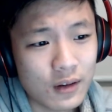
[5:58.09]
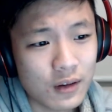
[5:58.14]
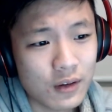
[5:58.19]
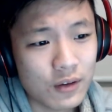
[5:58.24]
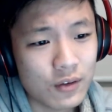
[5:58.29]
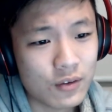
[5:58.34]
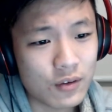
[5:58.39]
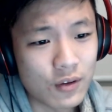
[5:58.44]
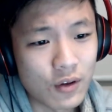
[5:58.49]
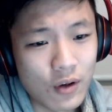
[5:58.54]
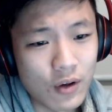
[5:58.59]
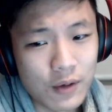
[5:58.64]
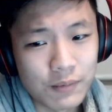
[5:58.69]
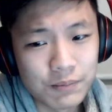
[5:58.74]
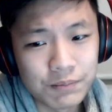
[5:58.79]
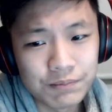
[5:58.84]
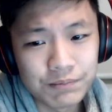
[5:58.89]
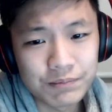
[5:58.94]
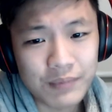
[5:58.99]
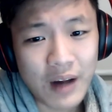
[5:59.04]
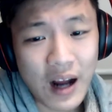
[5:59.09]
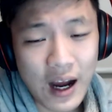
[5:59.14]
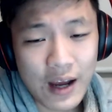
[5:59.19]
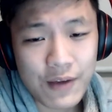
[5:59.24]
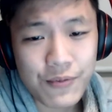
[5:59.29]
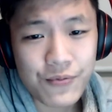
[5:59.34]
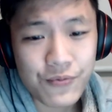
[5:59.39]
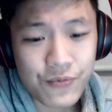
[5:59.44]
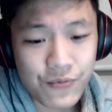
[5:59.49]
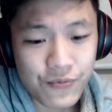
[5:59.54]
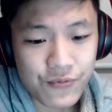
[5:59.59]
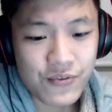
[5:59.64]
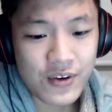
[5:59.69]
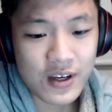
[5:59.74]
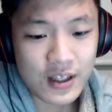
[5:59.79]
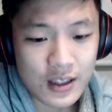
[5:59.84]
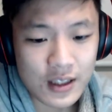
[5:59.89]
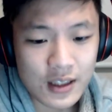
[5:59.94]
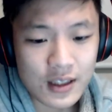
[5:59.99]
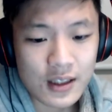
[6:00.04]
So um, I
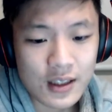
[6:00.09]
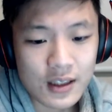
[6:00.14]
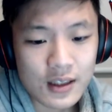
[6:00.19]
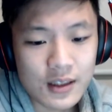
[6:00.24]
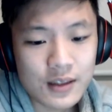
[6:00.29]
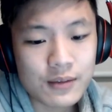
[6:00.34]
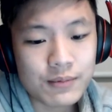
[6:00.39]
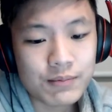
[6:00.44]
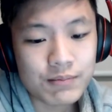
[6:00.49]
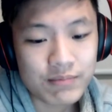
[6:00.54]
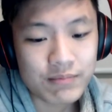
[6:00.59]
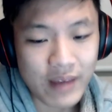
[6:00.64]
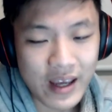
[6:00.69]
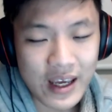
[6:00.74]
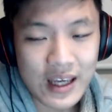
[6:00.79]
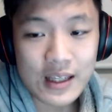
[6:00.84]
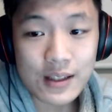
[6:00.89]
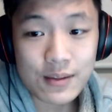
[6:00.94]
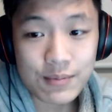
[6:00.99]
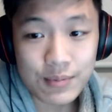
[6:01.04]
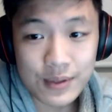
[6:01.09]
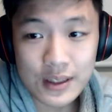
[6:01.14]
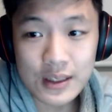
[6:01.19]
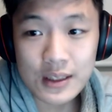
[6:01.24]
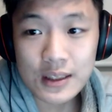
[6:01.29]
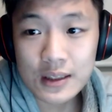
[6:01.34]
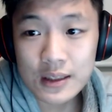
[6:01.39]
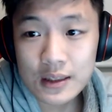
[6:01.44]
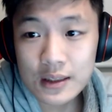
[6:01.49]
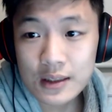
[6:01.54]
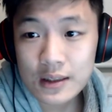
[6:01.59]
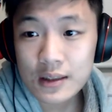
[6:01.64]
figure maybe